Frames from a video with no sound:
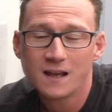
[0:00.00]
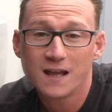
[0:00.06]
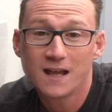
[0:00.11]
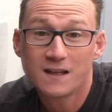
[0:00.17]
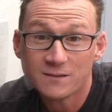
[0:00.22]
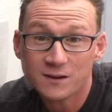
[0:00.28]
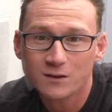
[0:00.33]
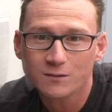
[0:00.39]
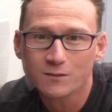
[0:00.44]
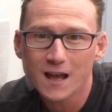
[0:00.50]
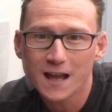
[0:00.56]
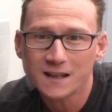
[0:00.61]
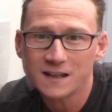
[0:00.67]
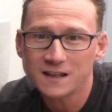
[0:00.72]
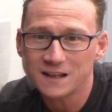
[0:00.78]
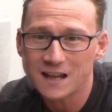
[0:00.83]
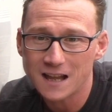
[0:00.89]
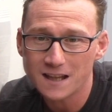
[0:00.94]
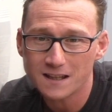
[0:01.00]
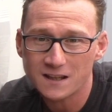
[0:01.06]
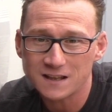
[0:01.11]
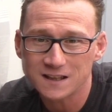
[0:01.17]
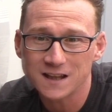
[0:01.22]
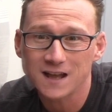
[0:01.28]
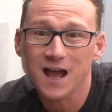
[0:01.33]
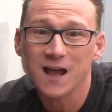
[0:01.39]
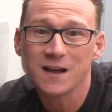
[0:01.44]
If you ventilate,
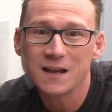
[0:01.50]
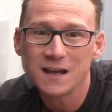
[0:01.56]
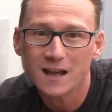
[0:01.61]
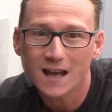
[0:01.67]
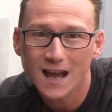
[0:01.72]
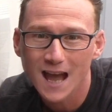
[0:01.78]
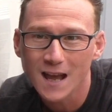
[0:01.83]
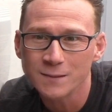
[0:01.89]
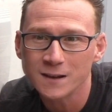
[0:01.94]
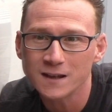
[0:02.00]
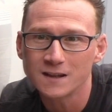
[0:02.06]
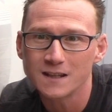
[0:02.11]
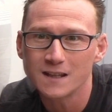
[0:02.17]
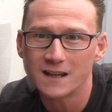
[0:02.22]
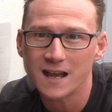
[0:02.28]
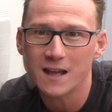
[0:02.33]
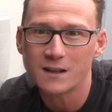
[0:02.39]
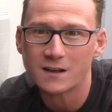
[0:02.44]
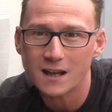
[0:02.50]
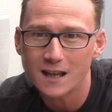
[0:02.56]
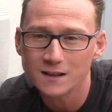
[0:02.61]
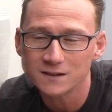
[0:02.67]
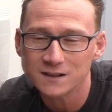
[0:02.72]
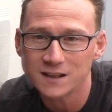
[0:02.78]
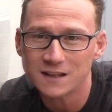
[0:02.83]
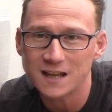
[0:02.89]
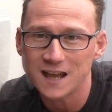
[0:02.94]
nothing happens down
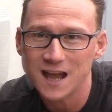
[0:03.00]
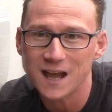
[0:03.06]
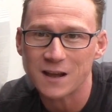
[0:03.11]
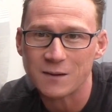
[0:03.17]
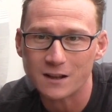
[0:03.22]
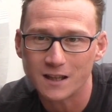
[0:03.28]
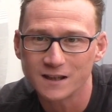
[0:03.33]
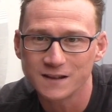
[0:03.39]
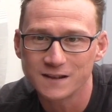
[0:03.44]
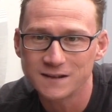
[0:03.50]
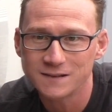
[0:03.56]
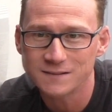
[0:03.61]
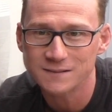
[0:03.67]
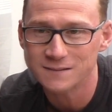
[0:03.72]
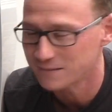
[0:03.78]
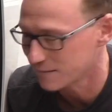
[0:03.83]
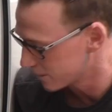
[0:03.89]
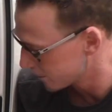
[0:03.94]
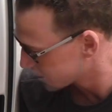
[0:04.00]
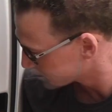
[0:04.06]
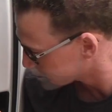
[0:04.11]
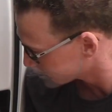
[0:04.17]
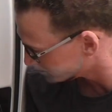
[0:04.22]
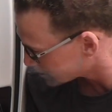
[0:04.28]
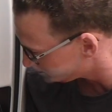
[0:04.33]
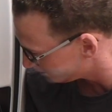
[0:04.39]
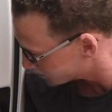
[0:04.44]
here at the outlet.
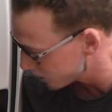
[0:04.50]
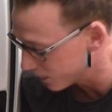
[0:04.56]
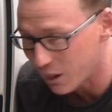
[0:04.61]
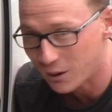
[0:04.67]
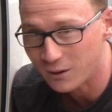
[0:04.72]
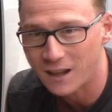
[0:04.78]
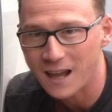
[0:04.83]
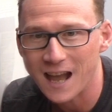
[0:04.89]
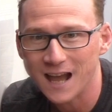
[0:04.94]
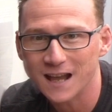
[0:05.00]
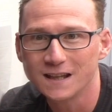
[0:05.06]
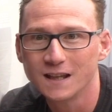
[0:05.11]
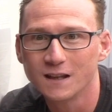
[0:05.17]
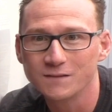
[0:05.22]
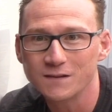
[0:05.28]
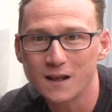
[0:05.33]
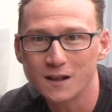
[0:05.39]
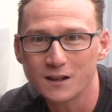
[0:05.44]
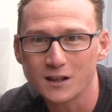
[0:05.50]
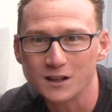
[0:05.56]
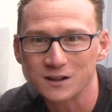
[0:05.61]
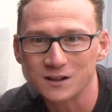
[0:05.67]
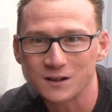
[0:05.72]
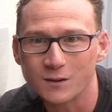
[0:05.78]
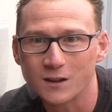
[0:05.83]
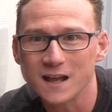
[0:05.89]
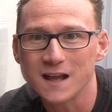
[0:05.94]
It only has the
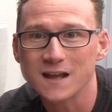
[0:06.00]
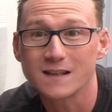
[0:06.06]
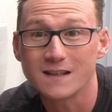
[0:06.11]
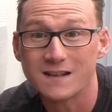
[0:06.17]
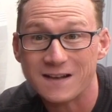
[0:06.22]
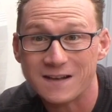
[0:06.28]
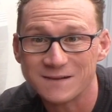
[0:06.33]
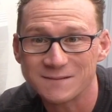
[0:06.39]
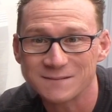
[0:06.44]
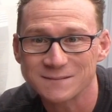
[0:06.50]
function to heat.